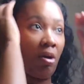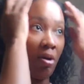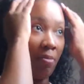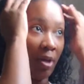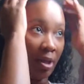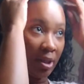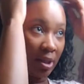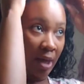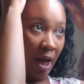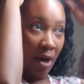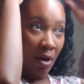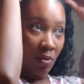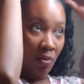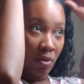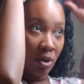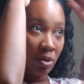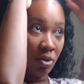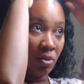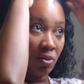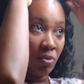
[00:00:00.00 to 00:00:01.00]
it's not
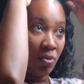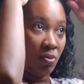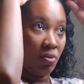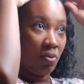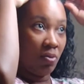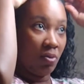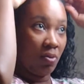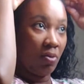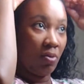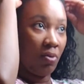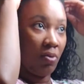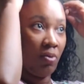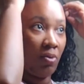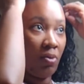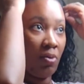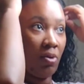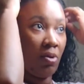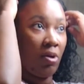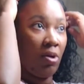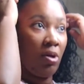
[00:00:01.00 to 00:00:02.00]
going to
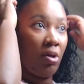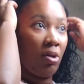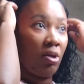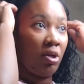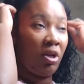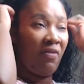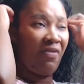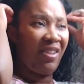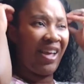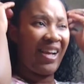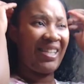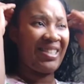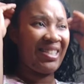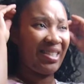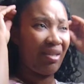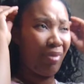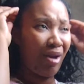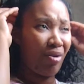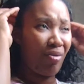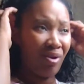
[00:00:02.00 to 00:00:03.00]
look different. Like I said, so
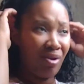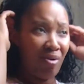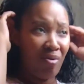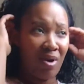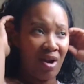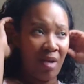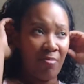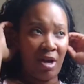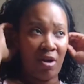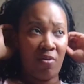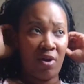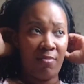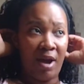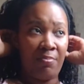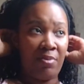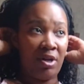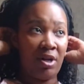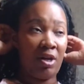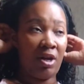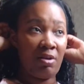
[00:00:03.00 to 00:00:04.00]
I'm not going nowhere. I'm not going to worry about
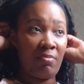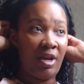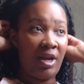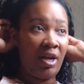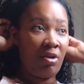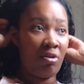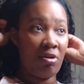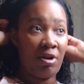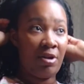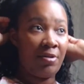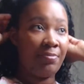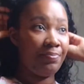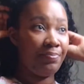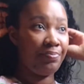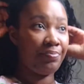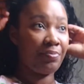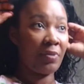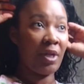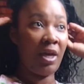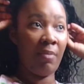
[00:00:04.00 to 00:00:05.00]
putting another
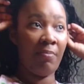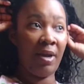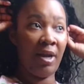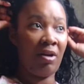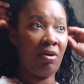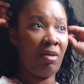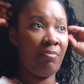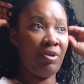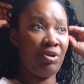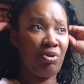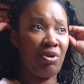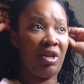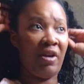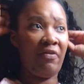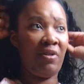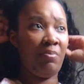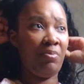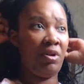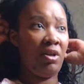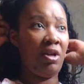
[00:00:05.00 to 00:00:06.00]
headband on, but you can
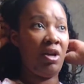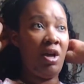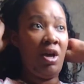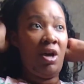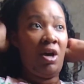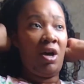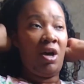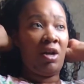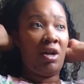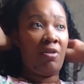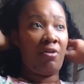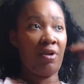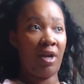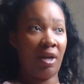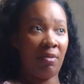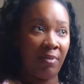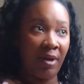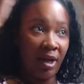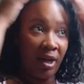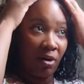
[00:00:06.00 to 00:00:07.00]
definitely put another
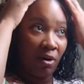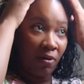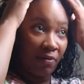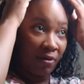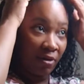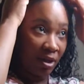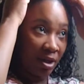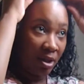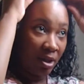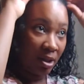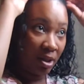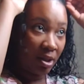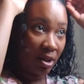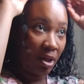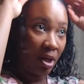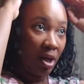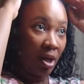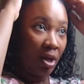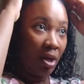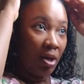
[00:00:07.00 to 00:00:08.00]
headband over this.
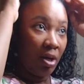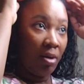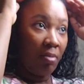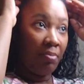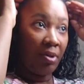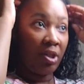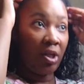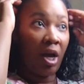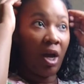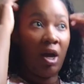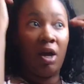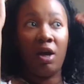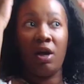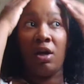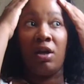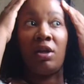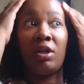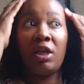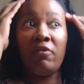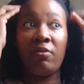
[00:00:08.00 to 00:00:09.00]
But y'all,
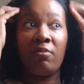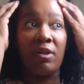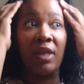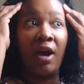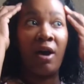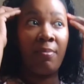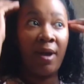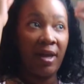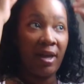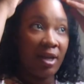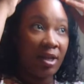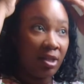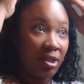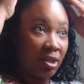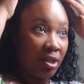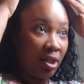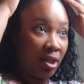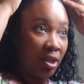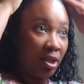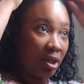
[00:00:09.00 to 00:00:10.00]
even without my edges
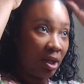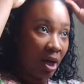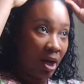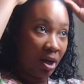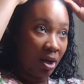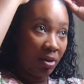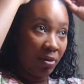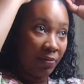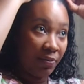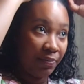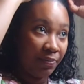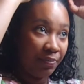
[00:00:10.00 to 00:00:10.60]
done, y'all,